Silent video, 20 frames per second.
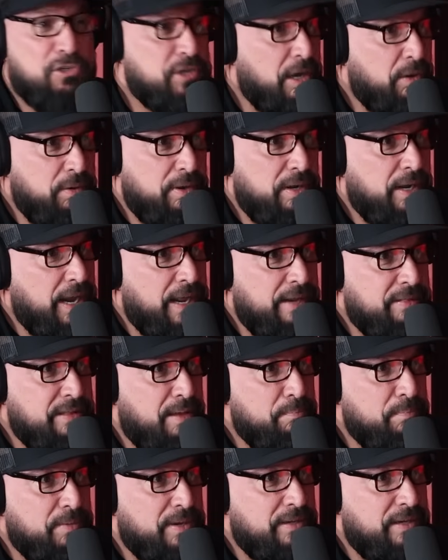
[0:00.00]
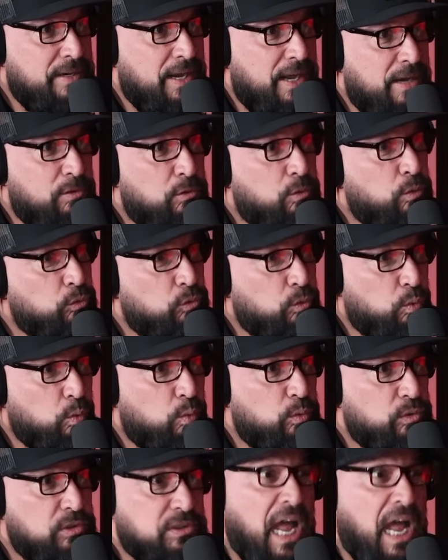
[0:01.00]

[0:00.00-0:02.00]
Sherryland también, they got two schools.